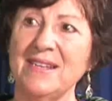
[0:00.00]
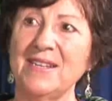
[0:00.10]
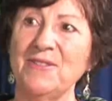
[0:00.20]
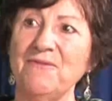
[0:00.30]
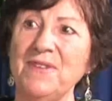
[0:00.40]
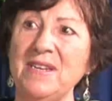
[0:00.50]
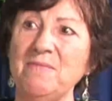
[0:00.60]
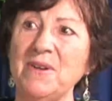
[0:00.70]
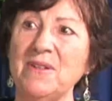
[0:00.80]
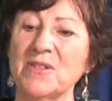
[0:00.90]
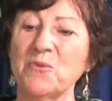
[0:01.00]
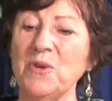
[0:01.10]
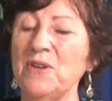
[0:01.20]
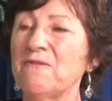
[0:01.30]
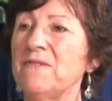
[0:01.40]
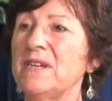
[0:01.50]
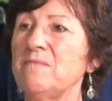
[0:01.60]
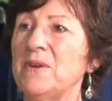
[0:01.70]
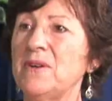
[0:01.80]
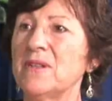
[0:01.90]
And the Firbolg, the word
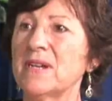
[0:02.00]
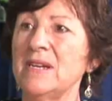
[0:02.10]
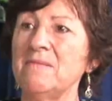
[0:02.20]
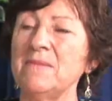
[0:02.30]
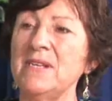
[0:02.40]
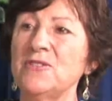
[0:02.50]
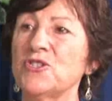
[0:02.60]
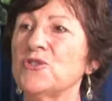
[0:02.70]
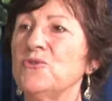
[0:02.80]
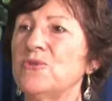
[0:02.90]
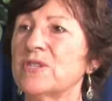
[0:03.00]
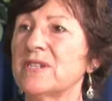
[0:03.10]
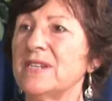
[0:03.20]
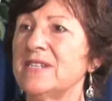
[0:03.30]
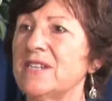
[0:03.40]
Firbolg means short,